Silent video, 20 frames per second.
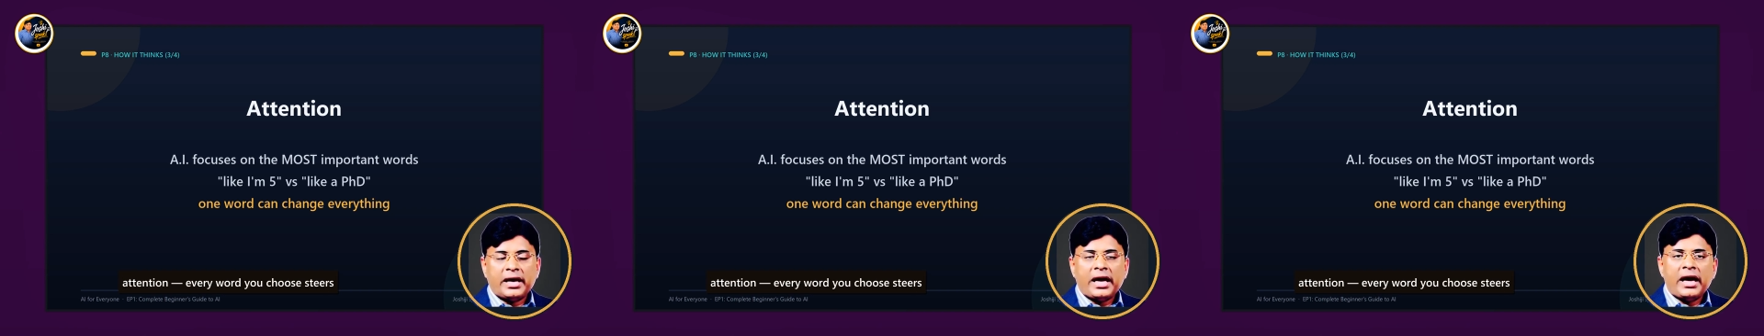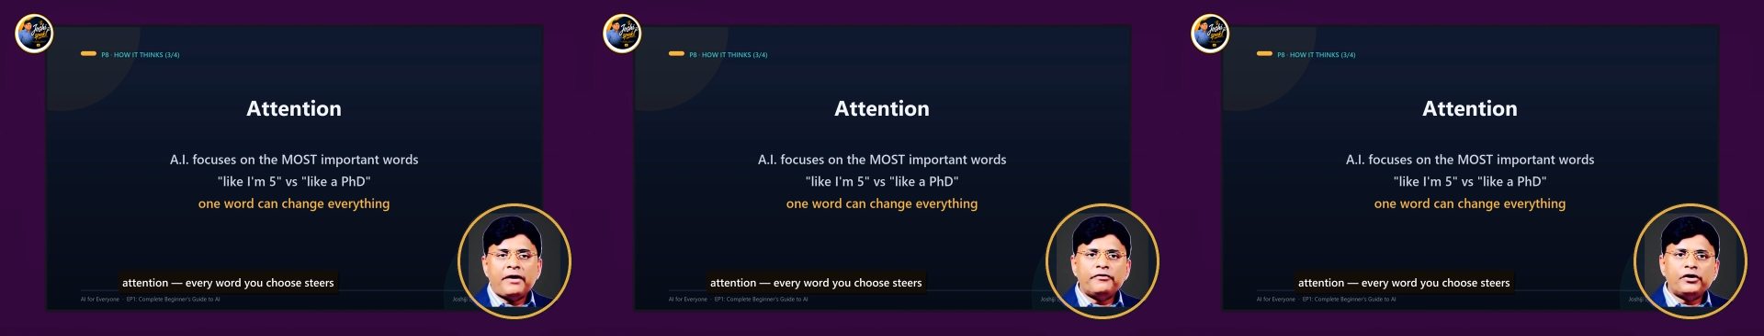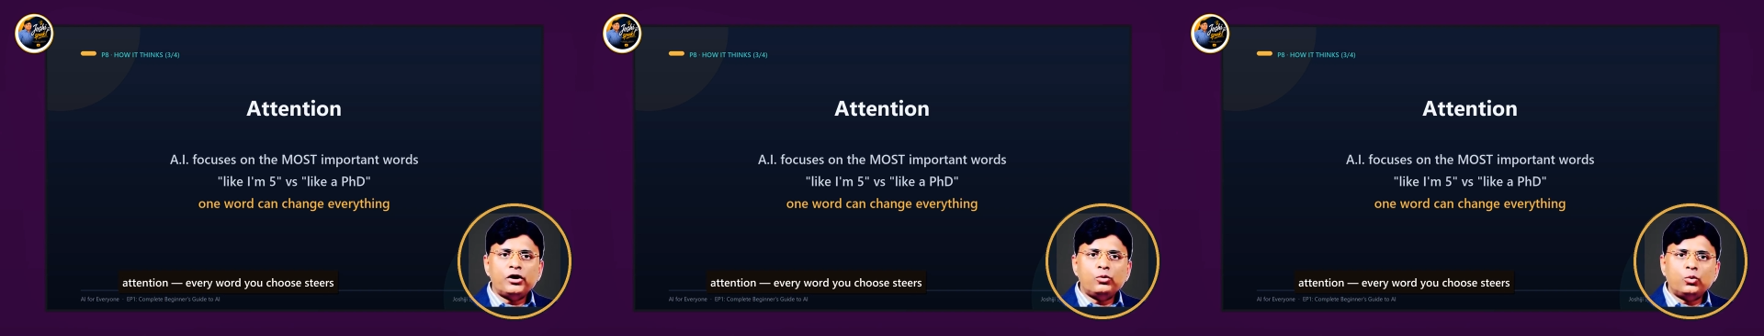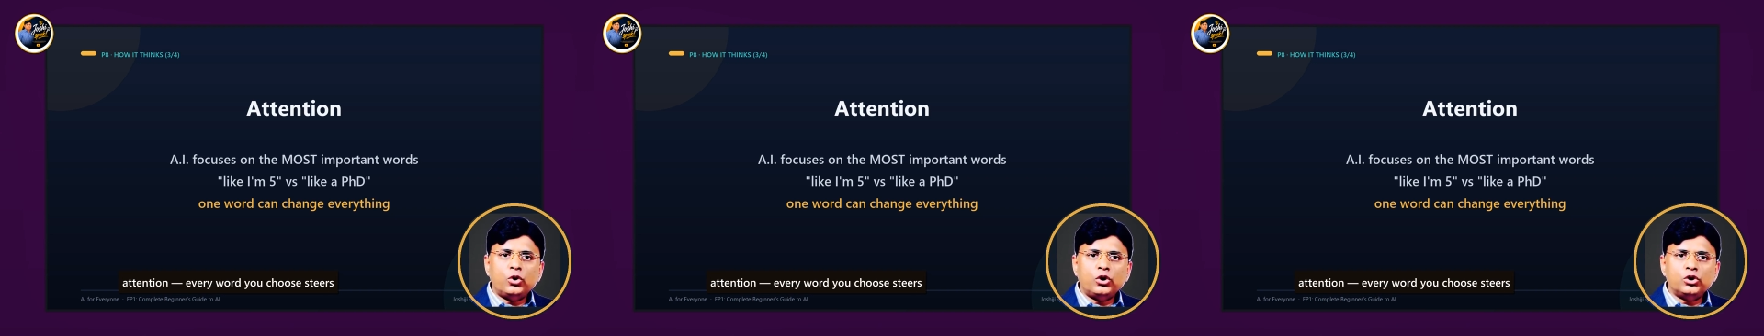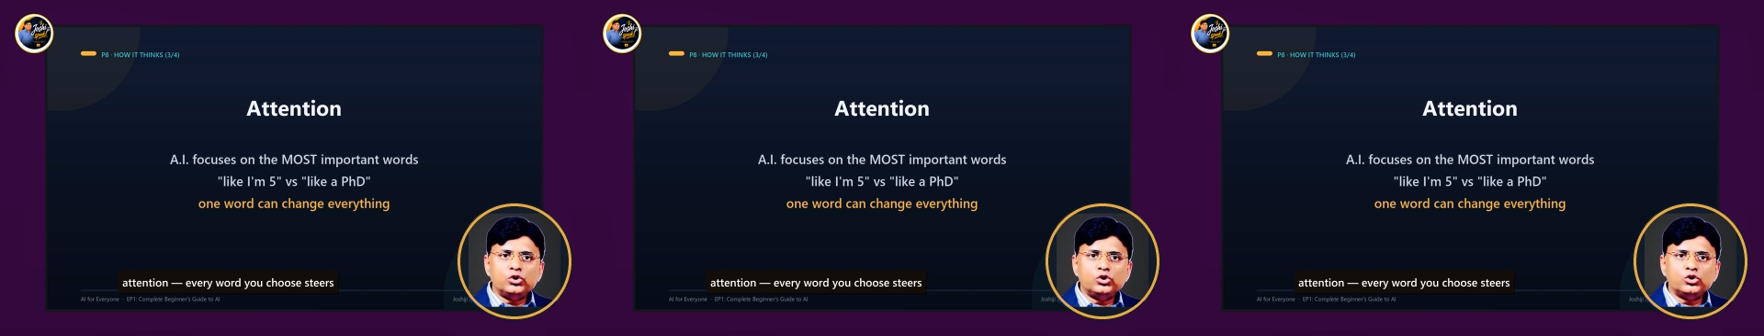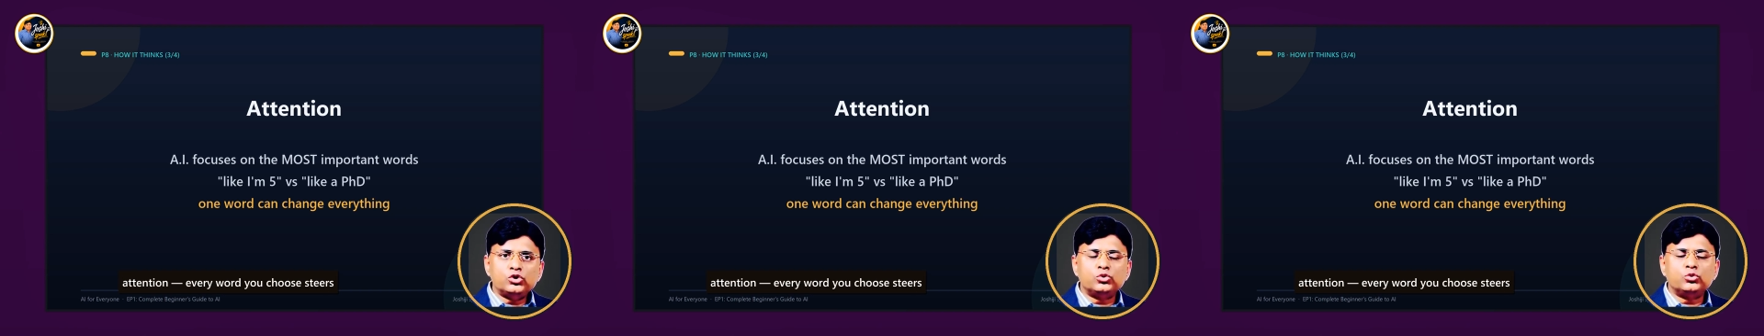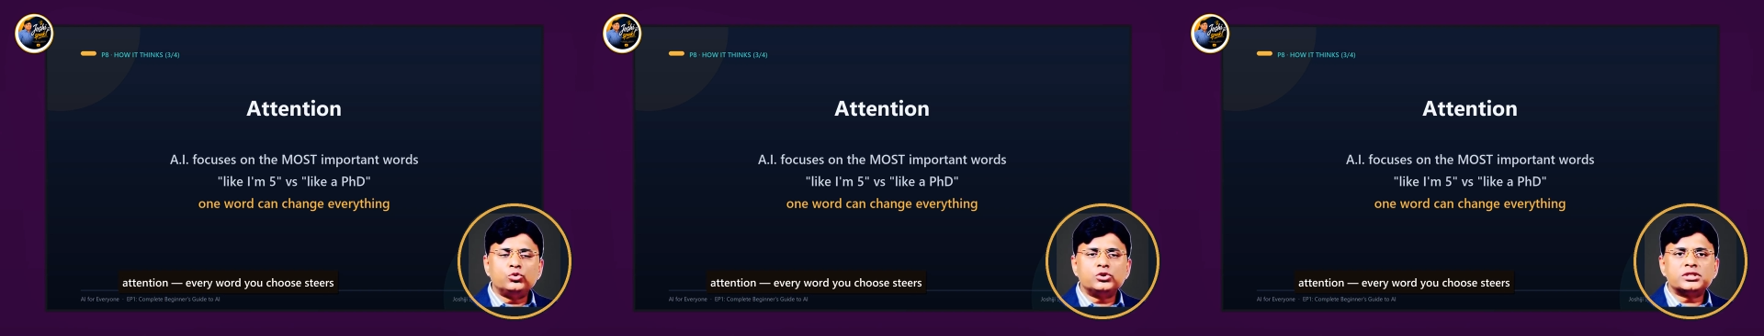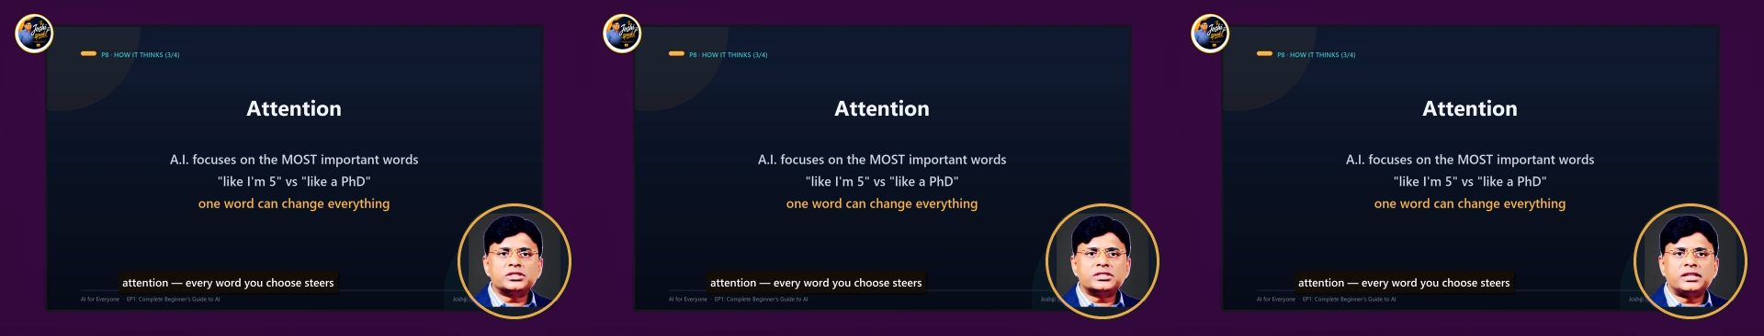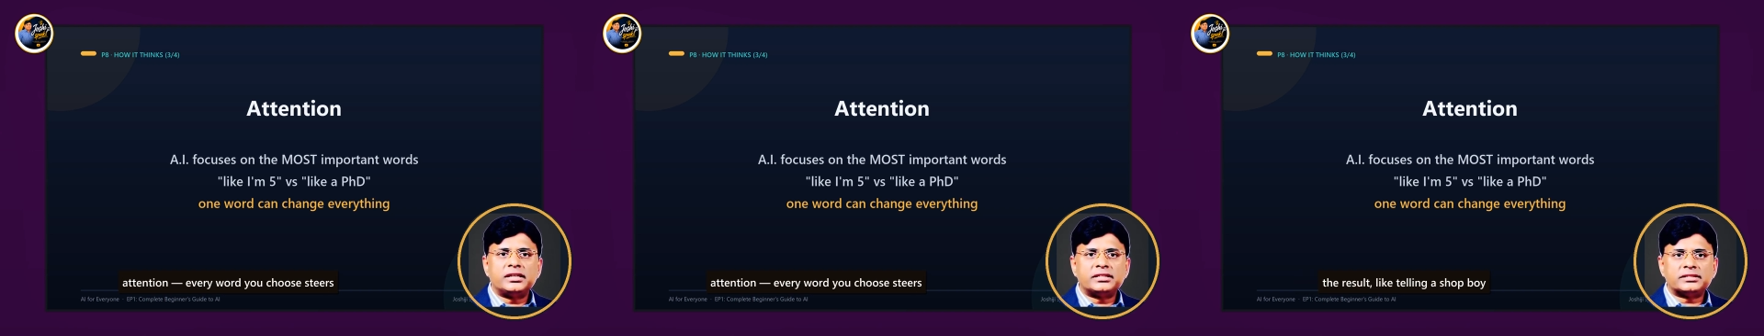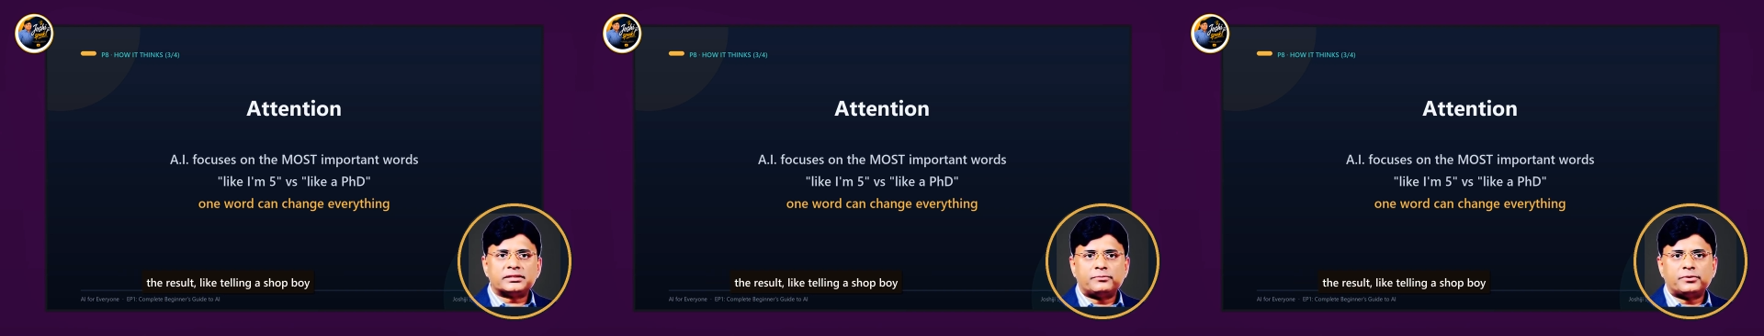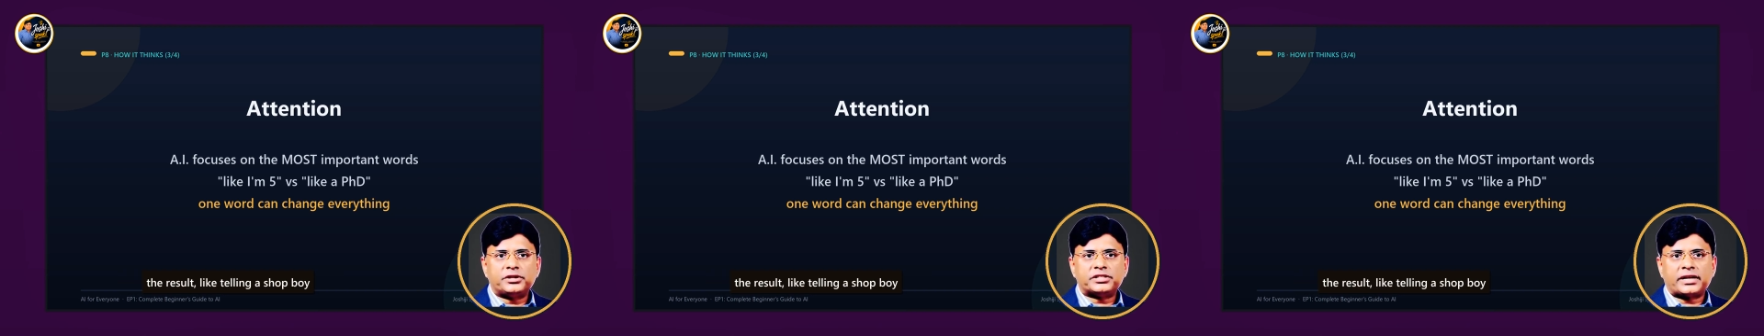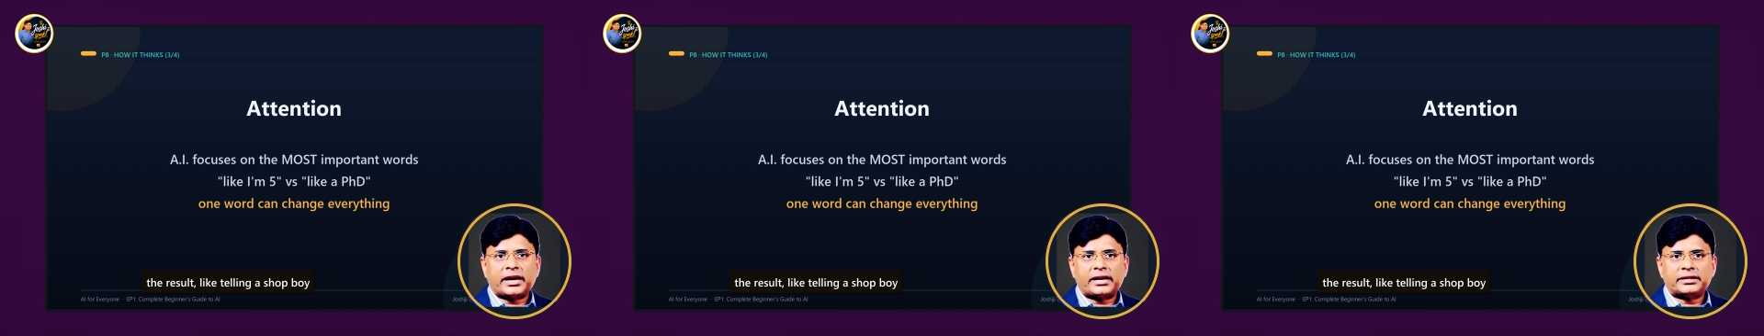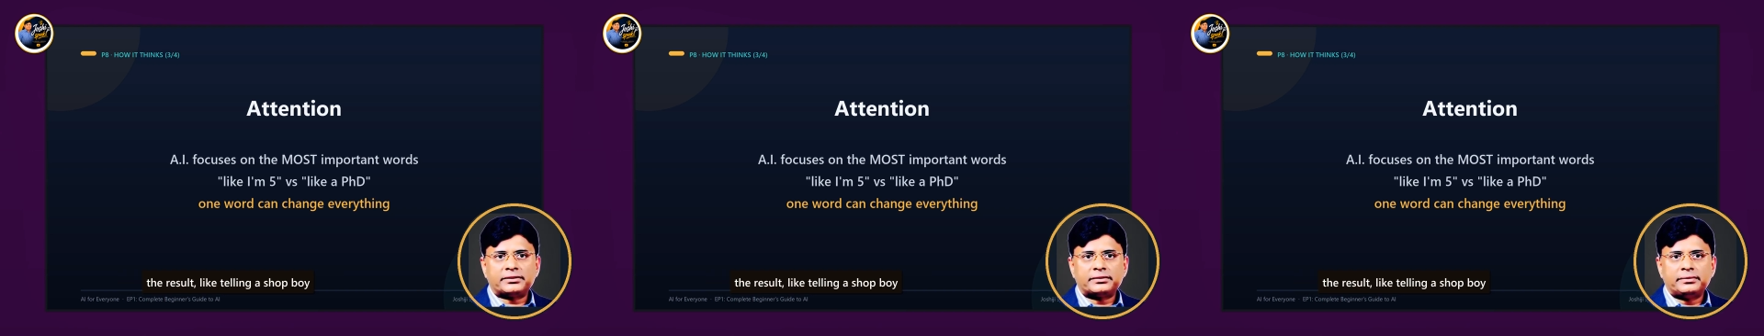Every word you choose steers the
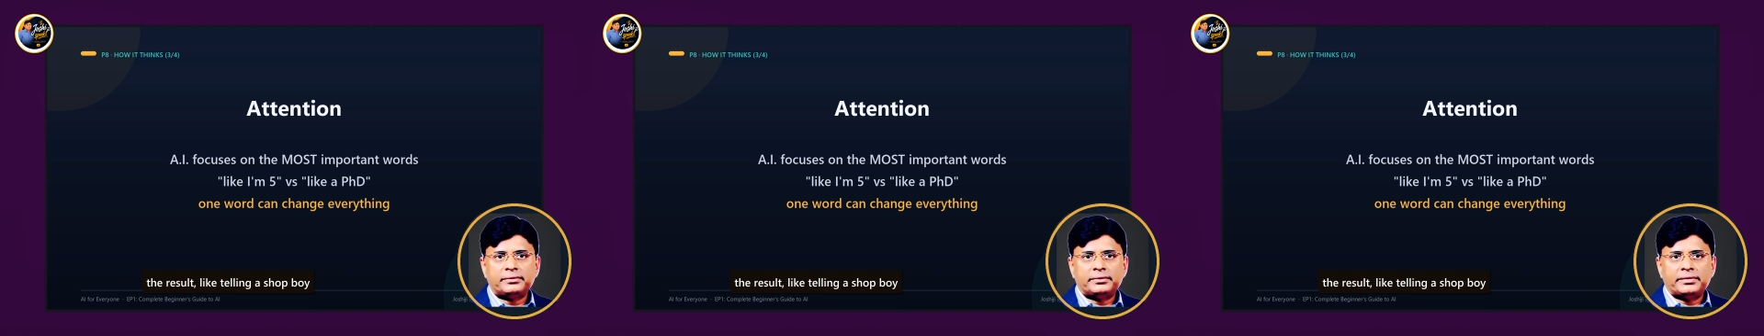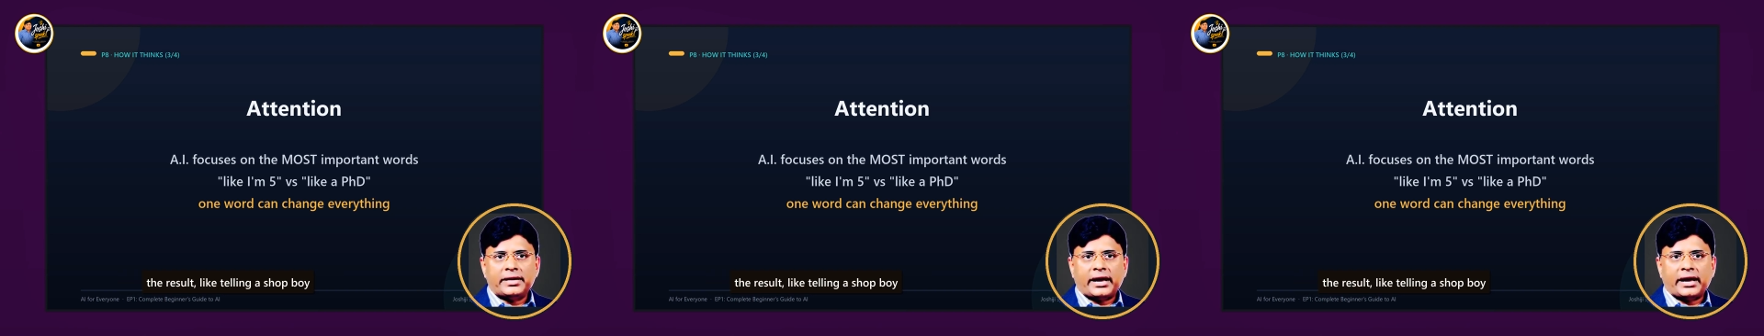result,